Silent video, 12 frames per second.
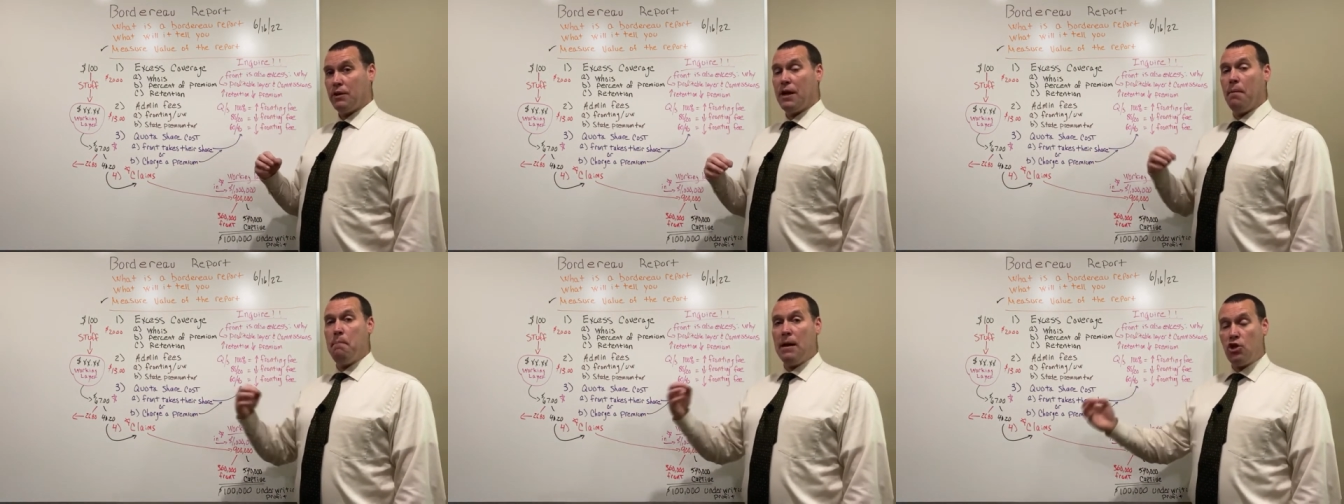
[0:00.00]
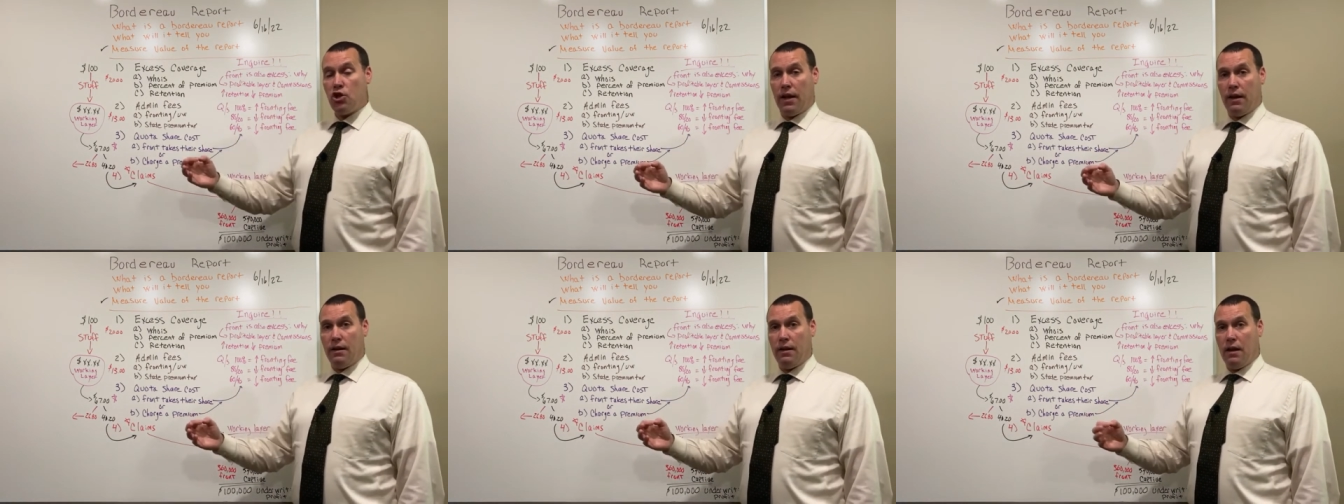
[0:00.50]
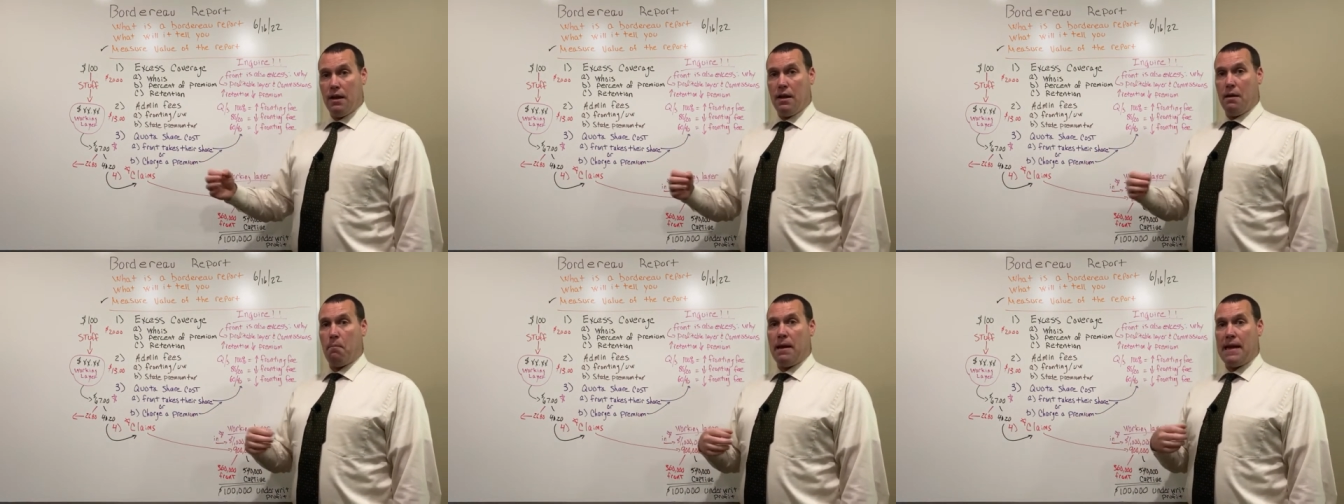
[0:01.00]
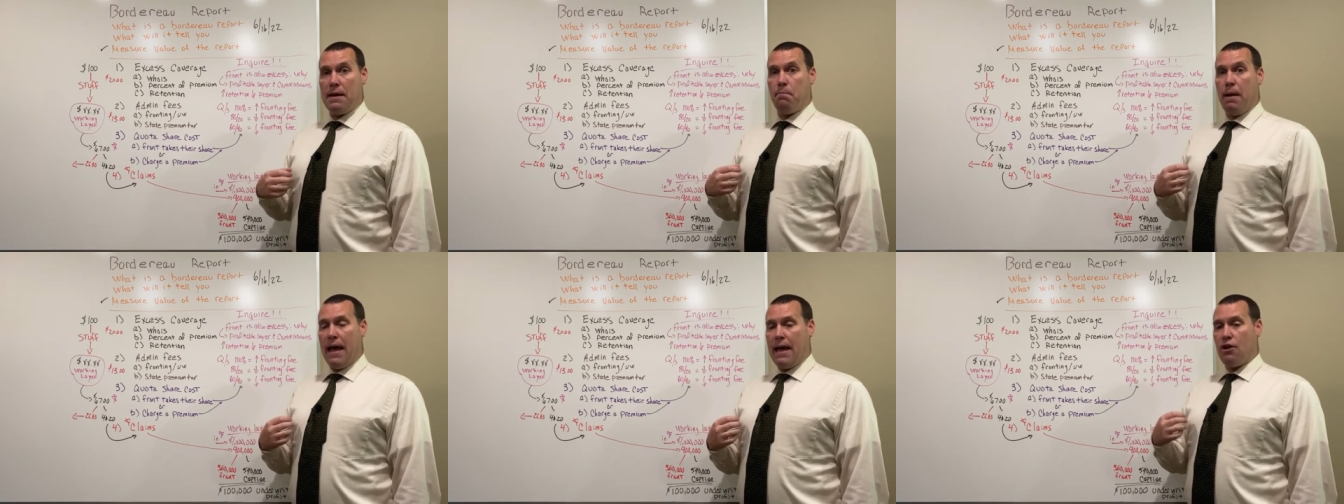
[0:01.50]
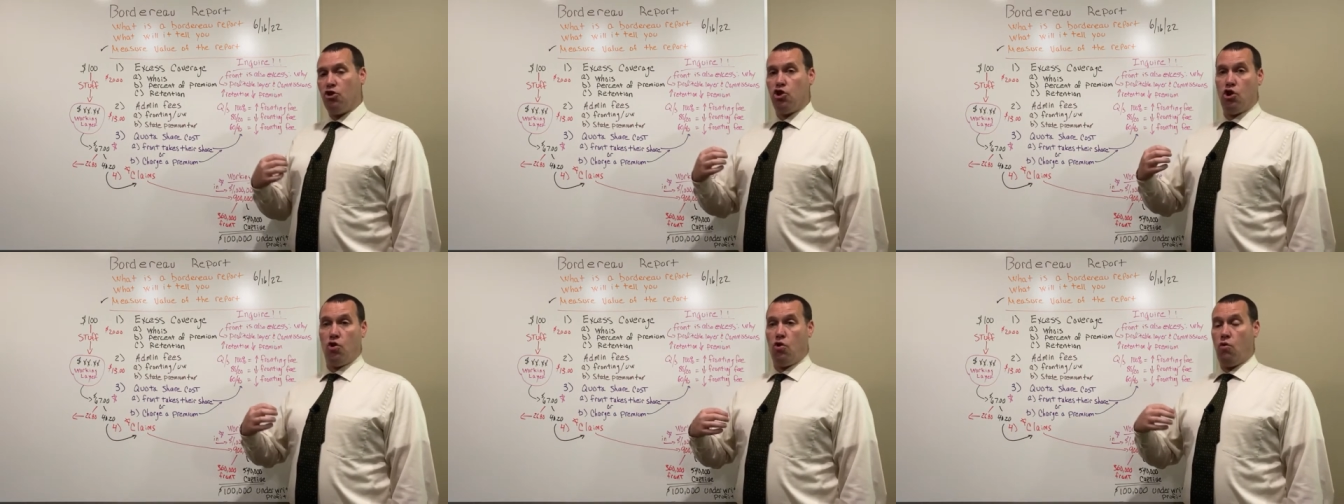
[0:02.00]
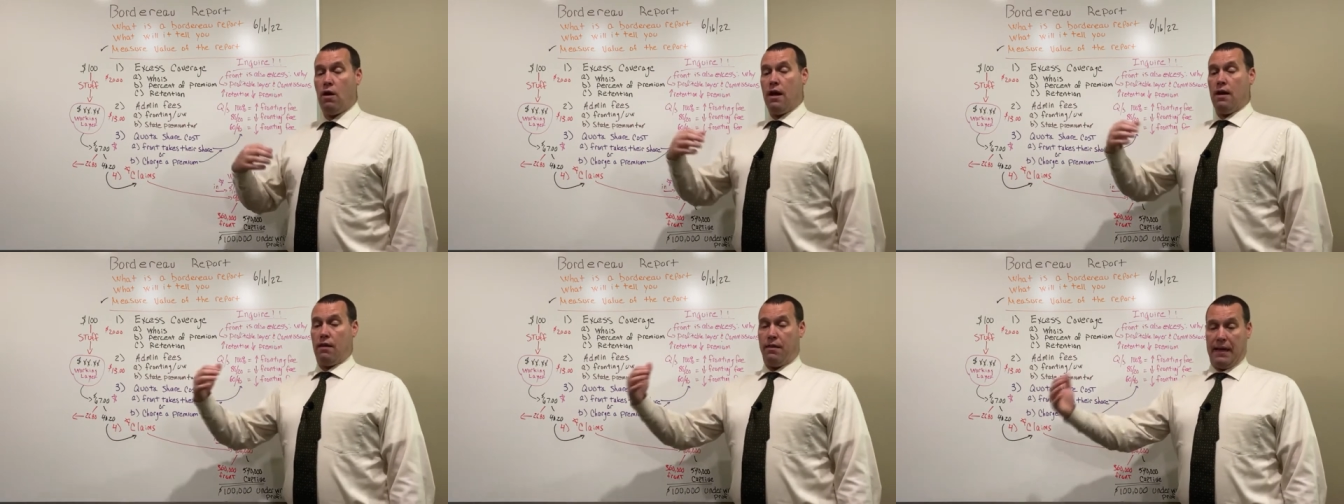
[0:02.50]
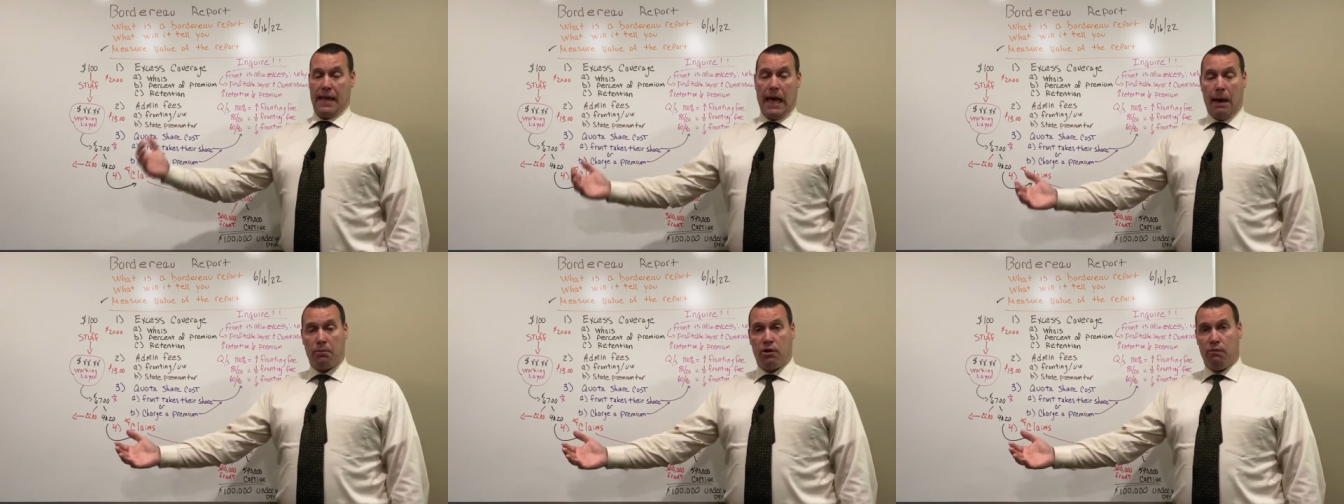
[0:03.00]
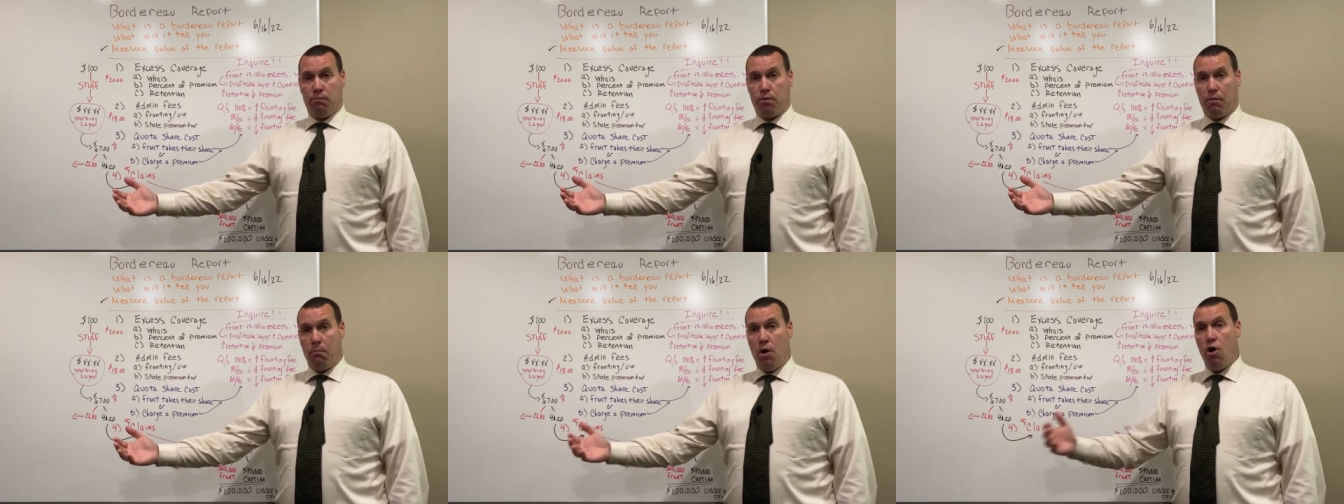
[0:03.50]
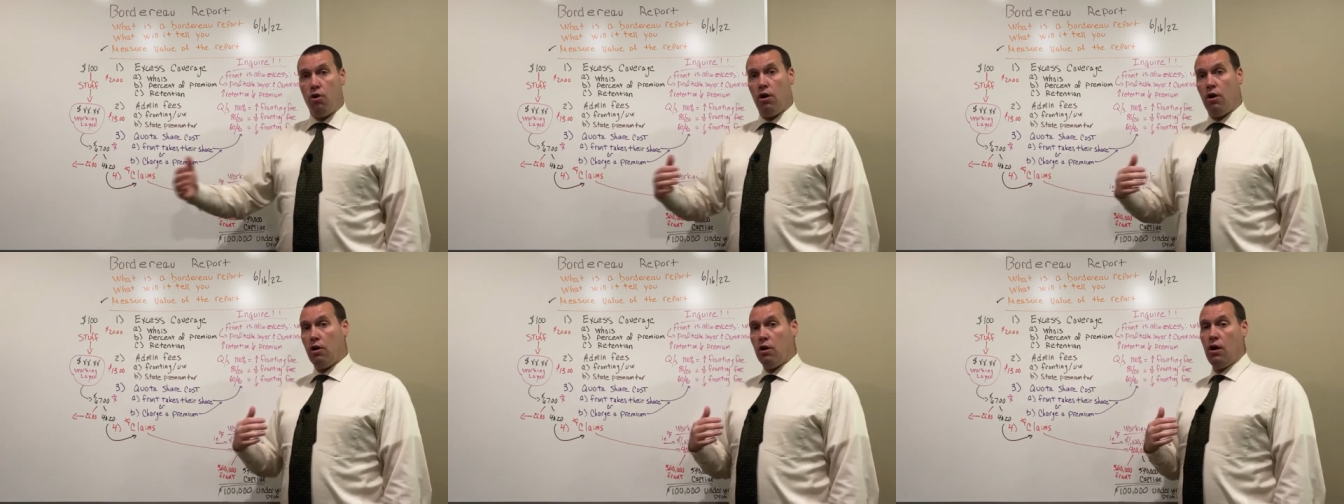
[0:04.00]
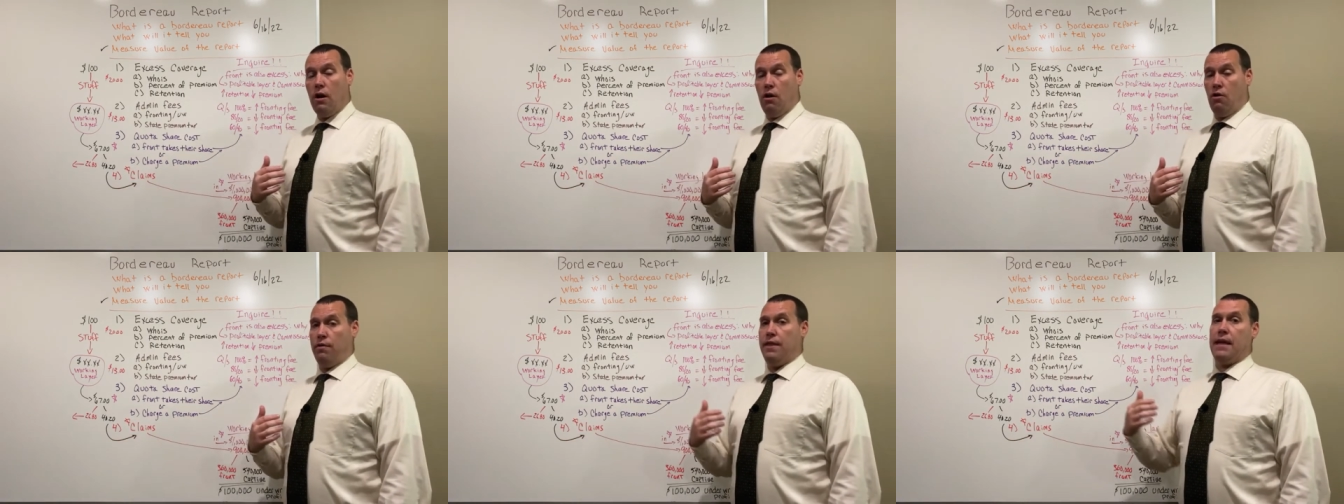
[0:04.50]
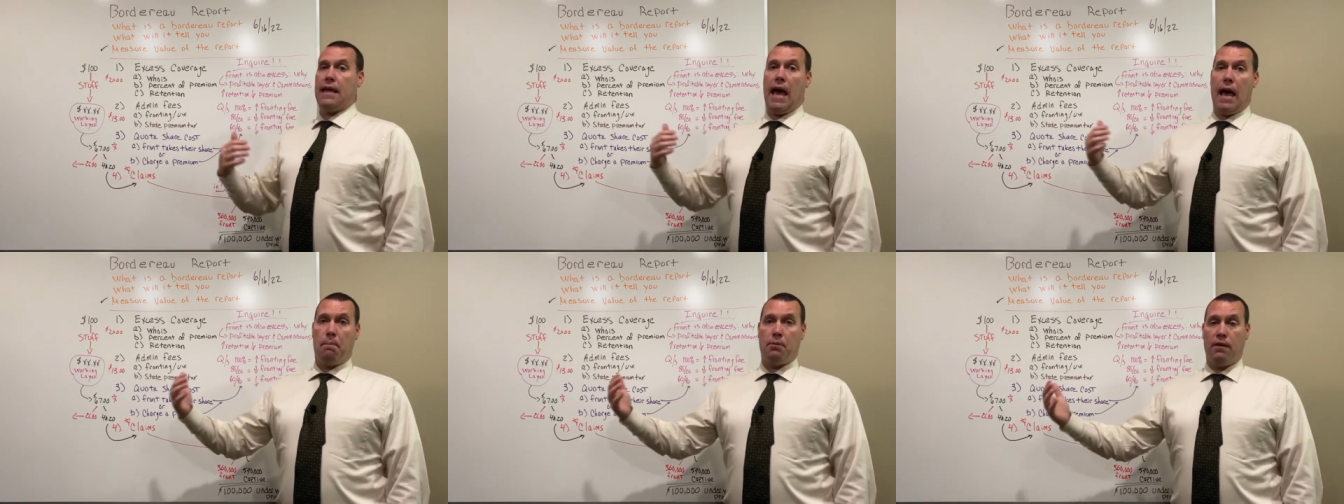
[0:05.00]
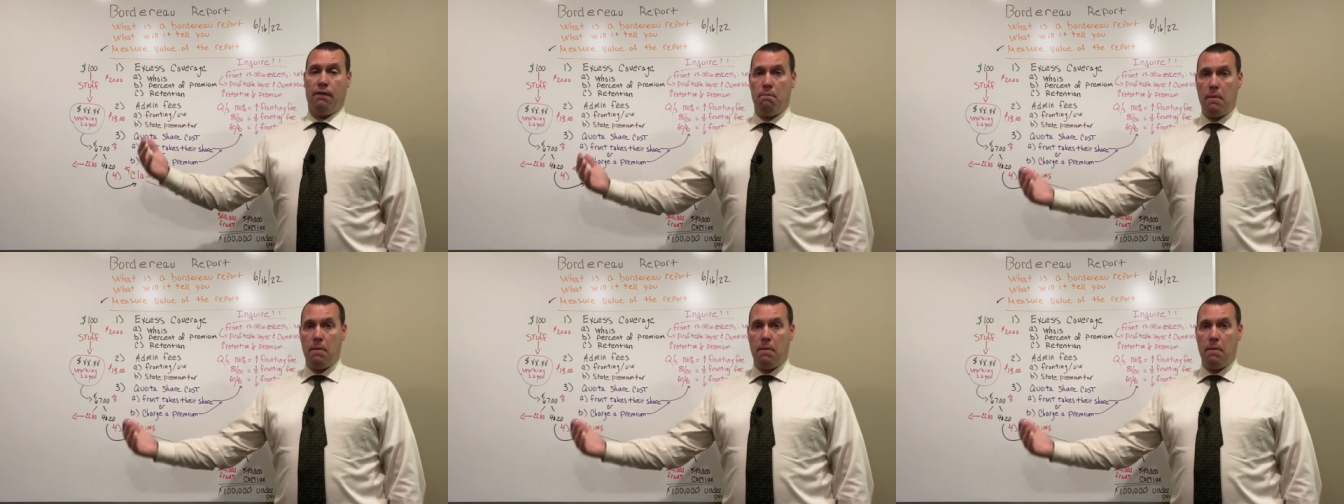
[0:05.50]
commission being paid to the captive promoter, the captive